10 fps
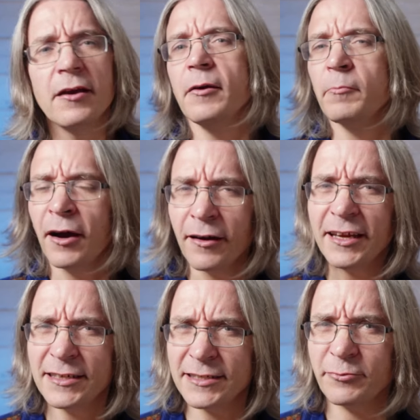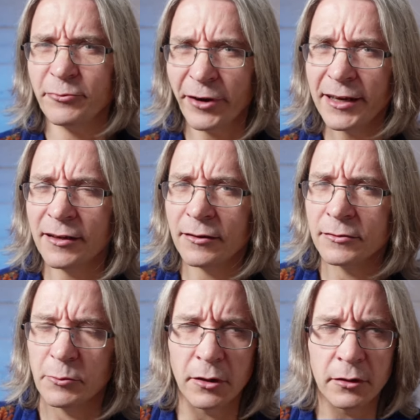Partly because it's really dull
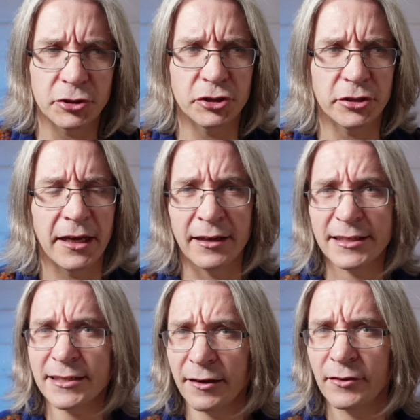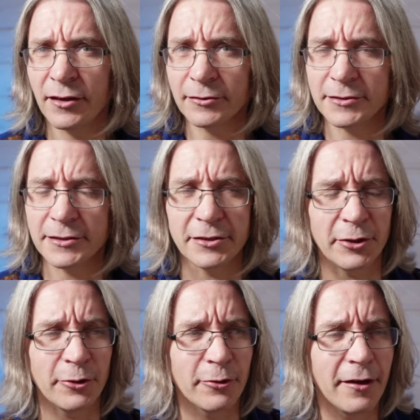to watch and it's kind of dull to
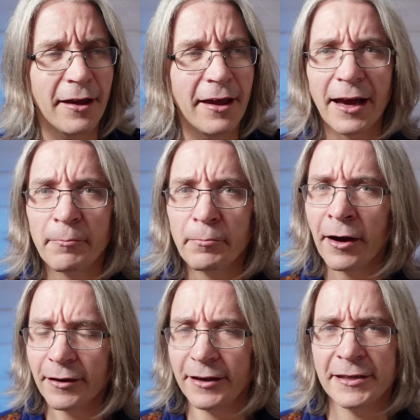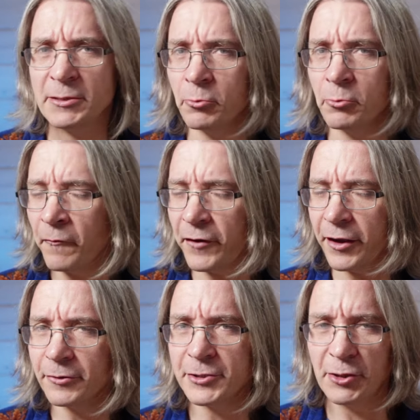do, and partly because it will
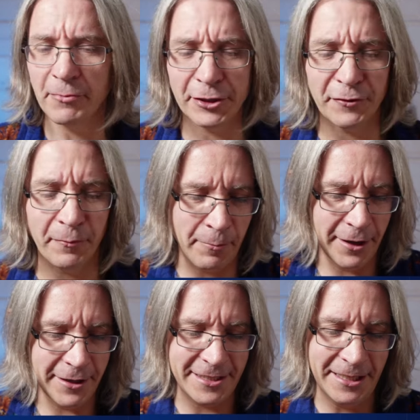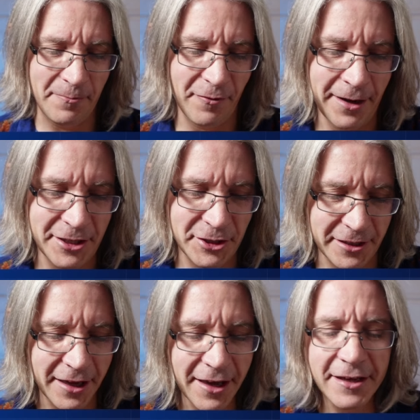reveal too much of my personal
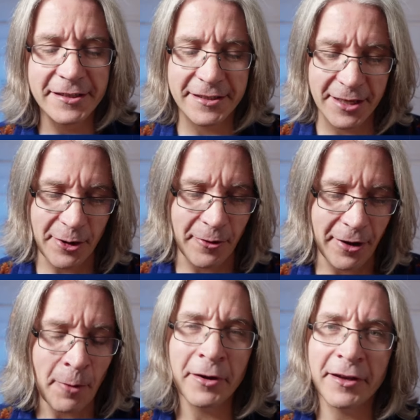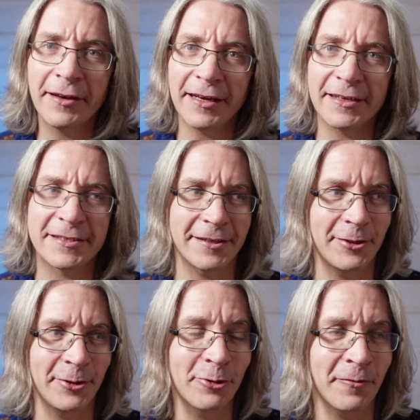information. So I'll put a link to the
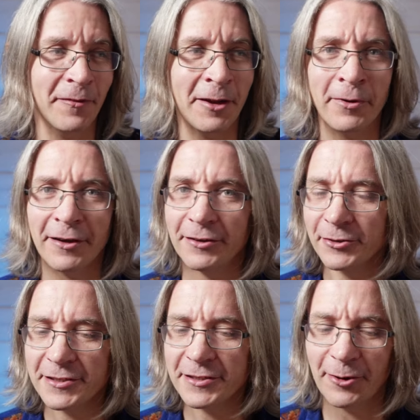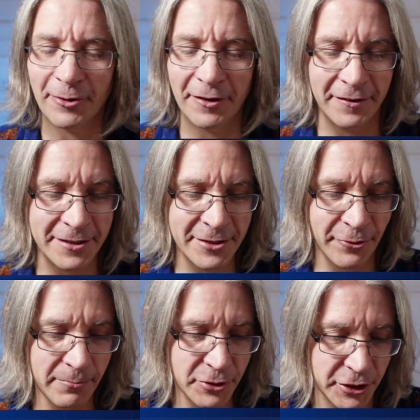Google Developer Console in the
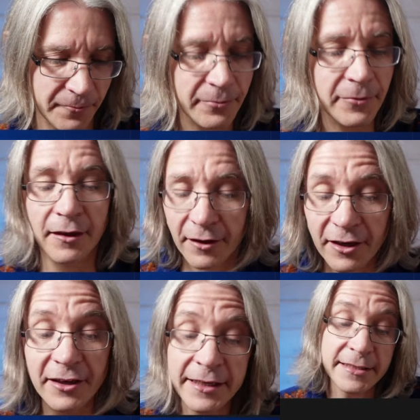description. You need